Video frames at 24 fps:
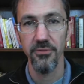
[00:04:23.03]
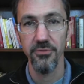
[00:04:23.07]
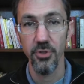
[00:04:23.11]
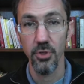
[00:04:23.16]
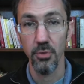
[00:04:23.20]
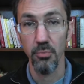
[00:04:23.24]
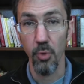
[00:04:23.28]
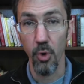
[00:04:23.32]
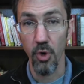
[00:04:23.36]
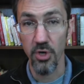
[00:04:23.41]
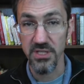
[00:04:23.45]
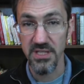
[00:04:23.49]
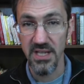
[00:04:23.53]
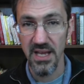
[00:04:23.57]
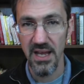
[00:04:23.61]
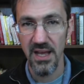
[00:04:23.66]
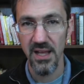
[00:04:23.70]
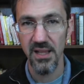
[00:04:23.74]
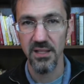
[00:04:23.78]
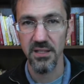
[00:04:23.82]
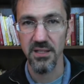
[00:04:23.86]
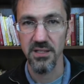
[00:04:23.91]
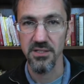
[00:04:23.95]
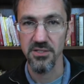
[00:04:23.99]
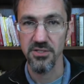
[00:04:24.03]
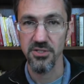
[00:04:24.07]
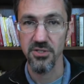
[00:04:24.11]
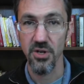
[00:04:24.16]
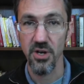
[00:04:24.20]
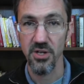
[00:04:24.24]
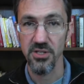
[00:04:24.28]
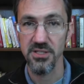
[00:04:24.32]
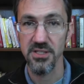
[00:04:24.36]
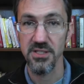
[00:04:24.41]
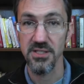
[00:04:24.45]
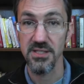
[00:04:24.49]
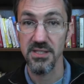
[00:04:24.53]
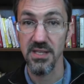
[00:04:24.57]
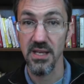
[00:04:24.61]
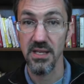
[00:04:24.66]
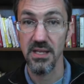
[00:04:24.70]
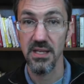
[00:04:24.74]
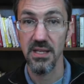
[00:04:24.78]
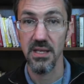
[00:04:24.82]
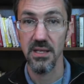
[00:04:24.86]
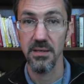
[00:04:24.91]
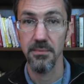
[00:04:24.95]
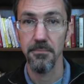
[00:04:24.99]
your mortality starts to set
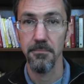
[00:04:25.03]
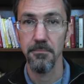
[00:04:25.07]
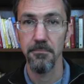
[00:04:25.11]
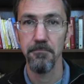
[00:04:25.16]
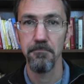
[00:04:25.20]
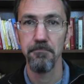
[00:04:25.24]
in.